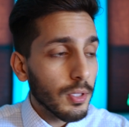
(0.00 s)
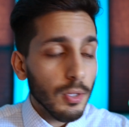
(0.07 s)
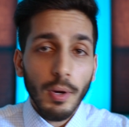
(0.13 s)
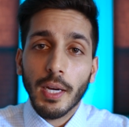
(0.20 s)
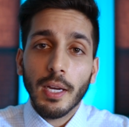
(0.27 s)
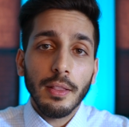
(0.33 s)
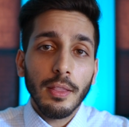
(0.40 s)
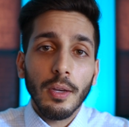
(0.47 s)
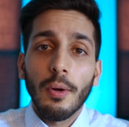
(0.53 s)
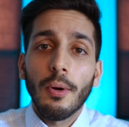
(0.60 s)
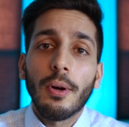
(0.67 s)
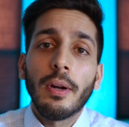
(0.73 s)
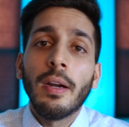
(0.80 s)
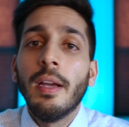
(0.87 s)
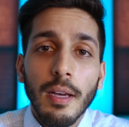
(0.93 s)
So I cut the
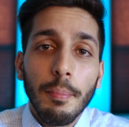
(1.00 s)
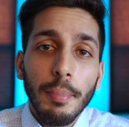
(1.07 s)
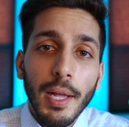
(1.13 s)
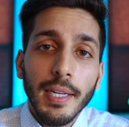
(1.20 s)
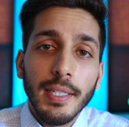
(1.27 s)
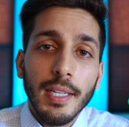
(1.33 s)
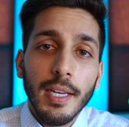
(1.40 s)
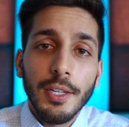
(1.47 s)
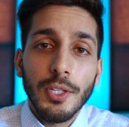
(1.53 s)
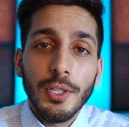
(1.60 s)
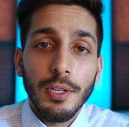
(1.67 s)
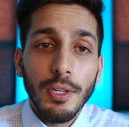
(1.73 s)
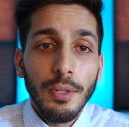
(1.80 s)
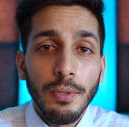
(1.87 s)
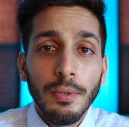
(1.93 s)
cord, applied to
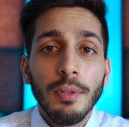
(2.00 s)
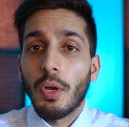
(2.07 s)
SU.